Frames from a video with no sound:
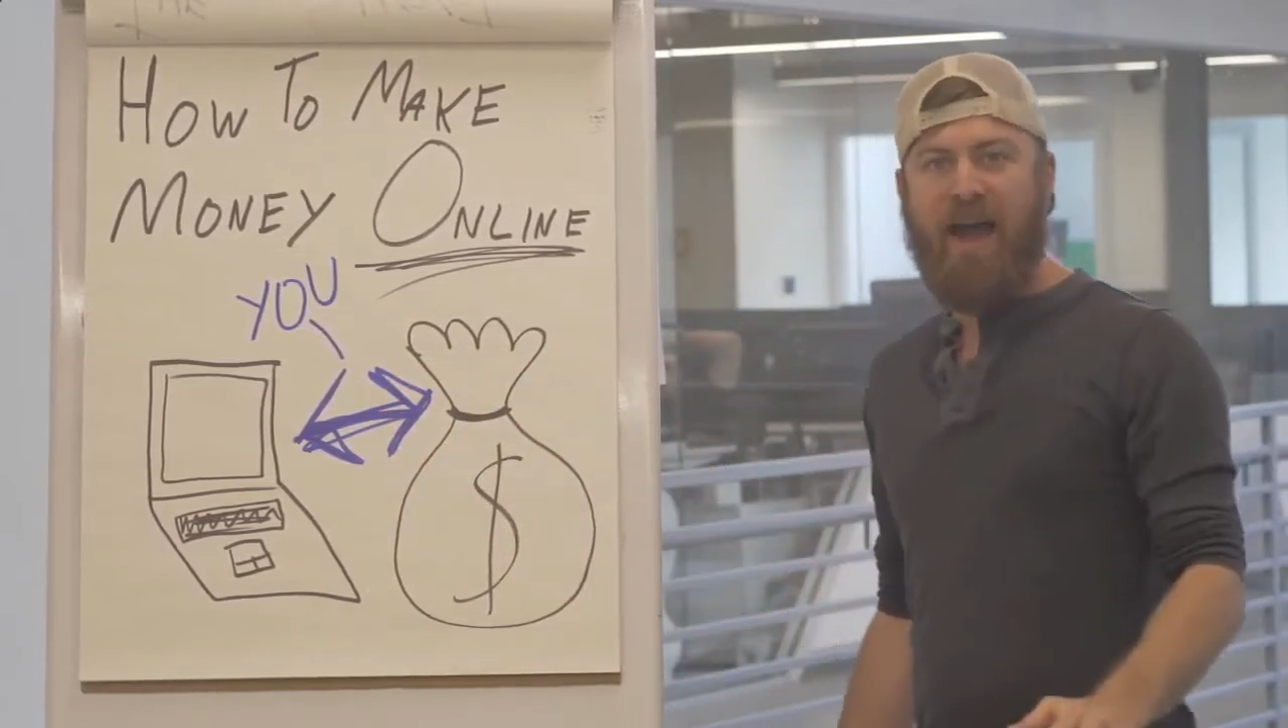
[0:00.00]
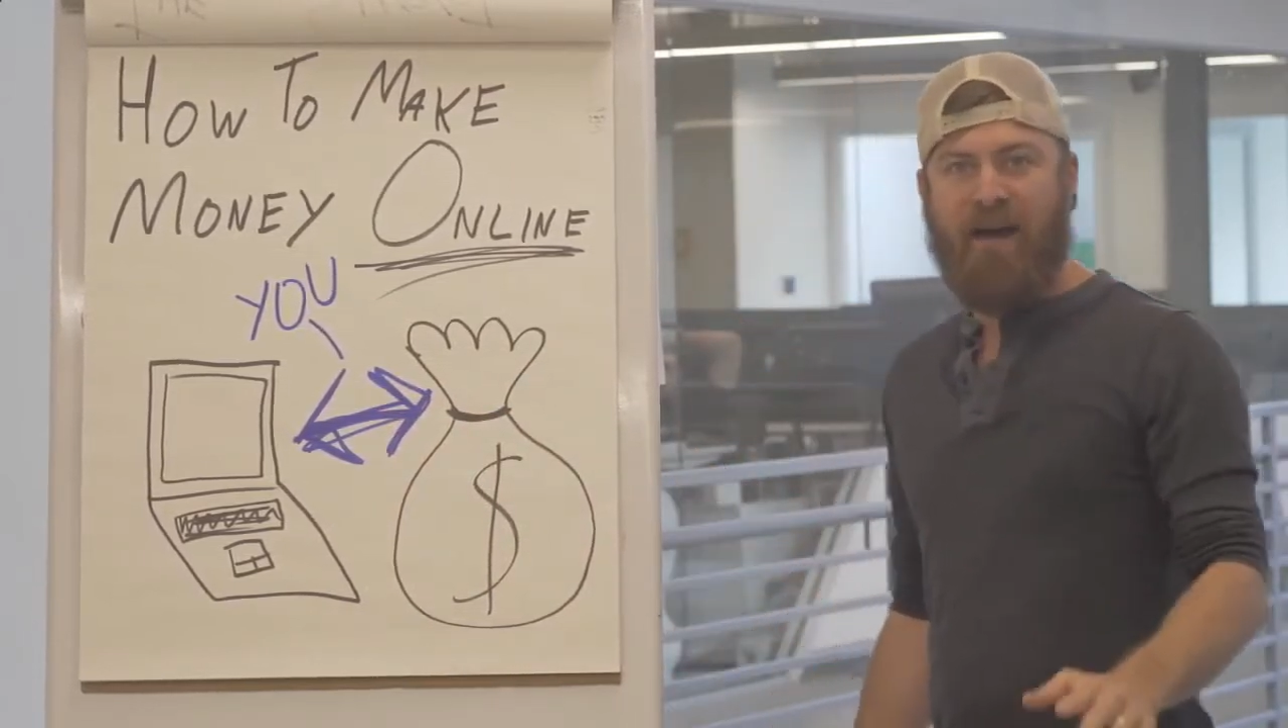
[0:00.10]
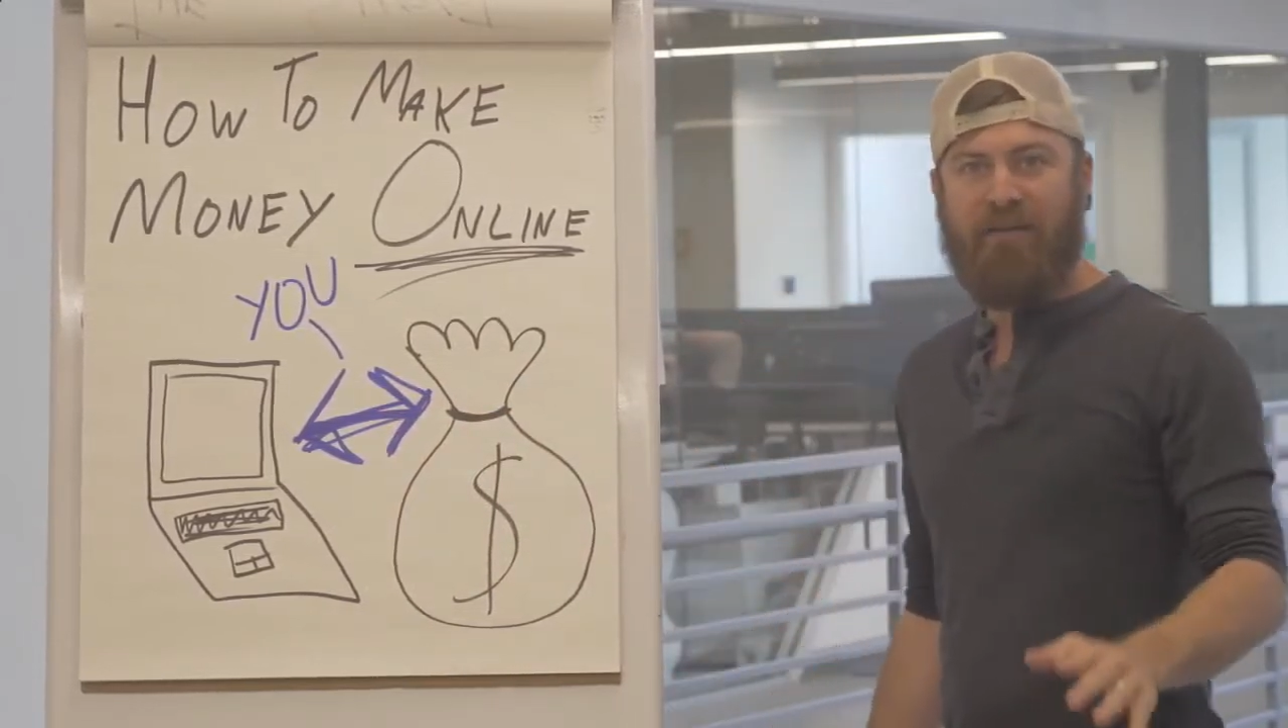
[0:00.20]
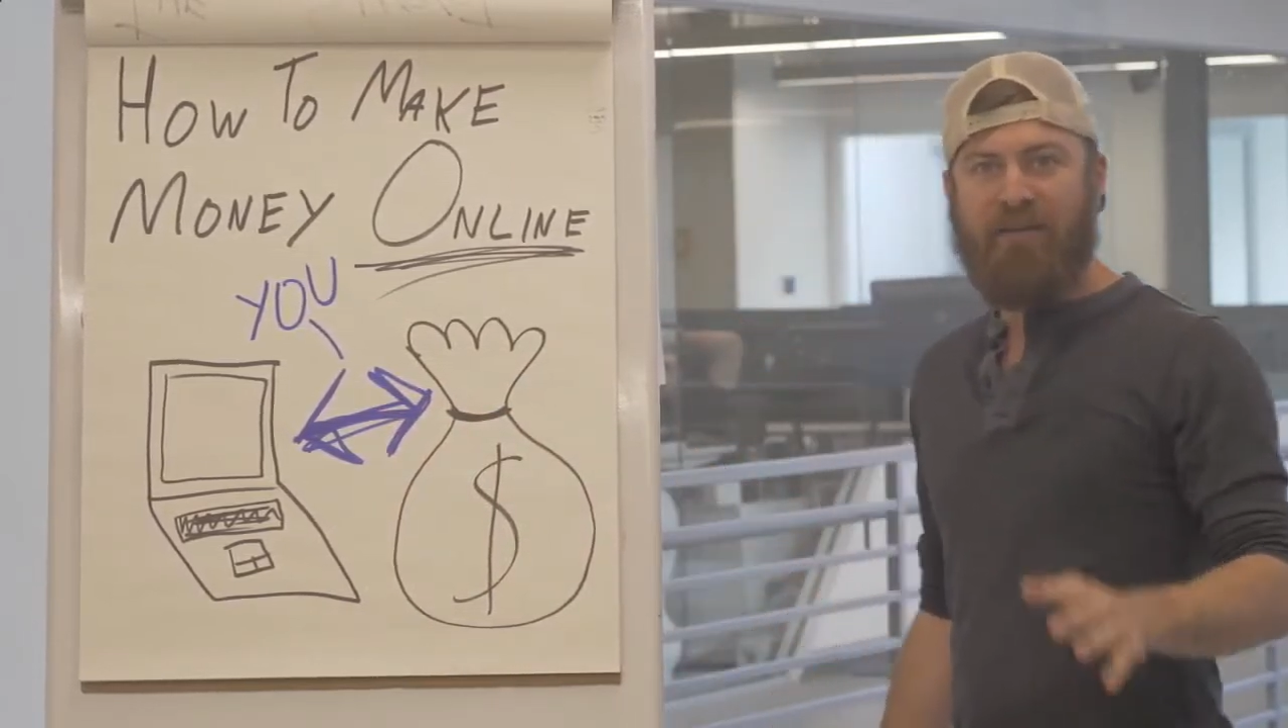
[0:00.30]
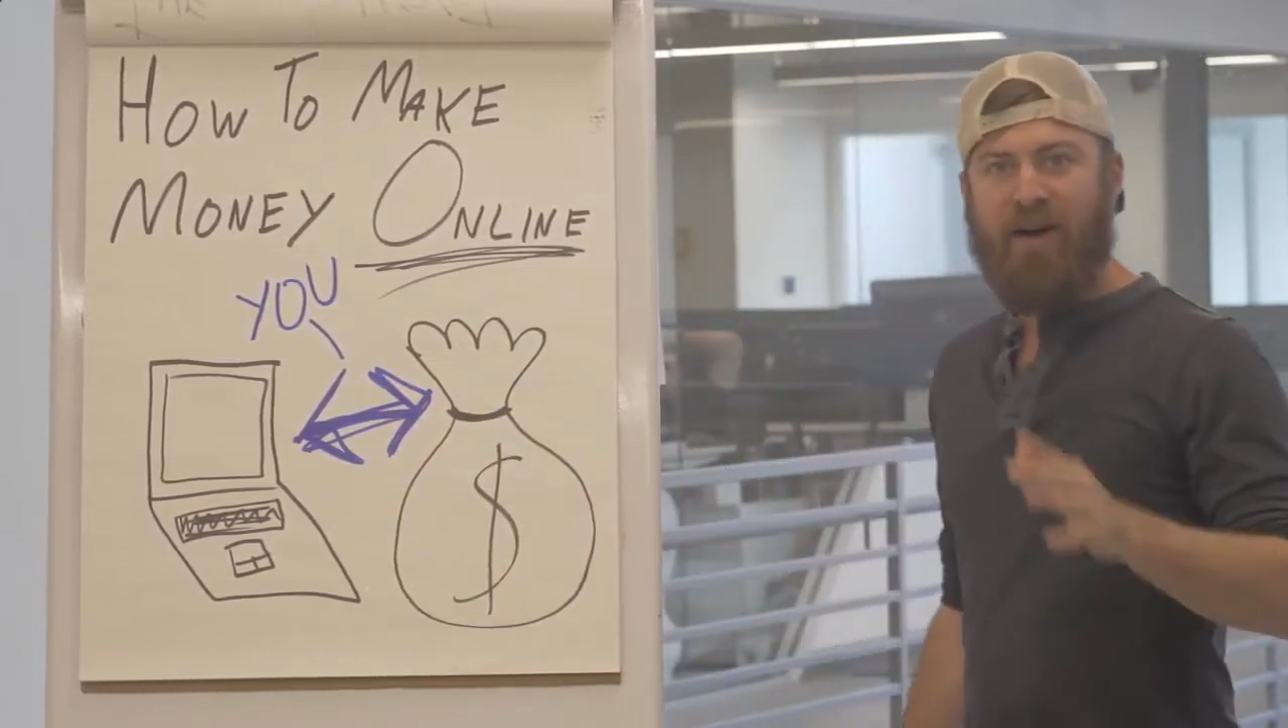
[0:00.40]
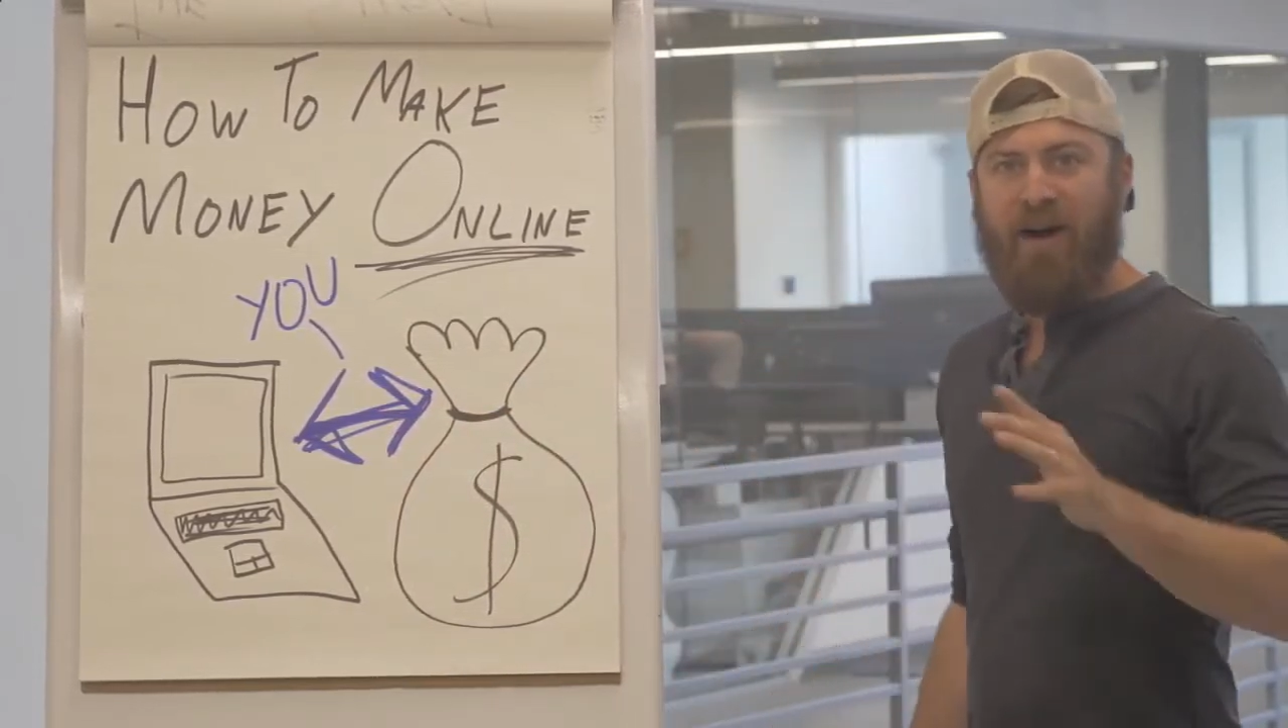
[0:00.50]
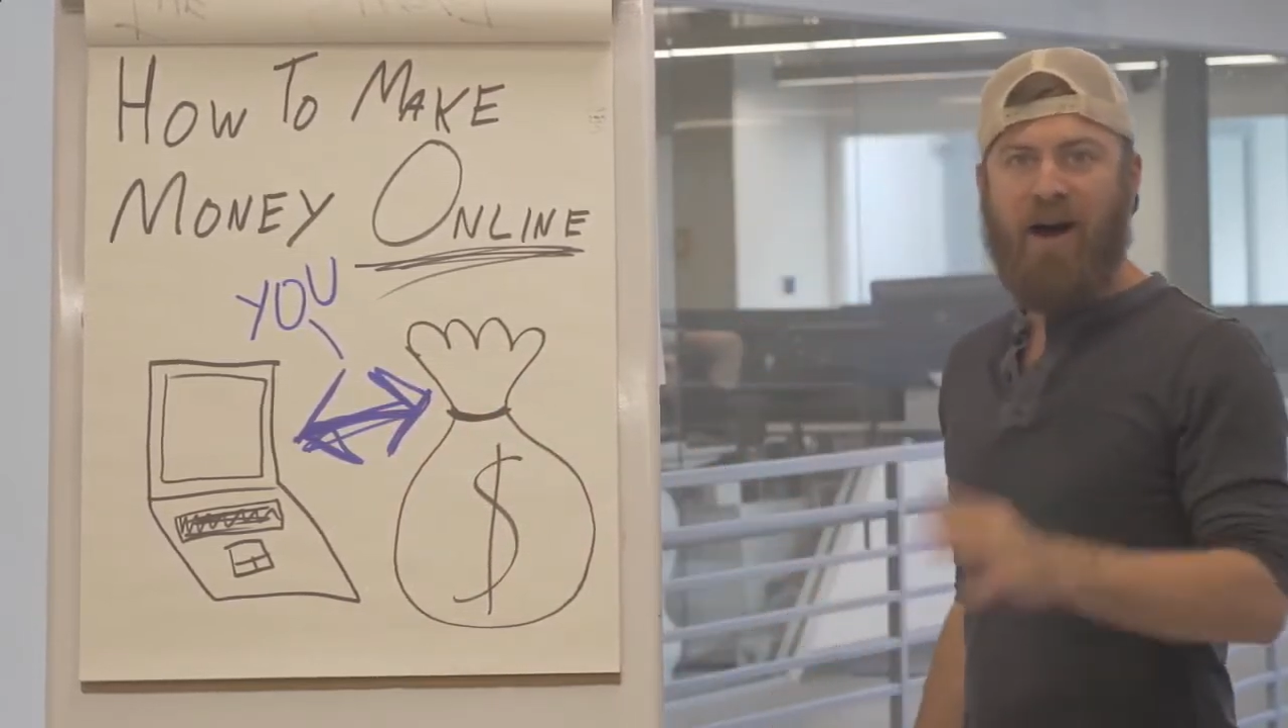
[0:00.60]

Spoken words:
have,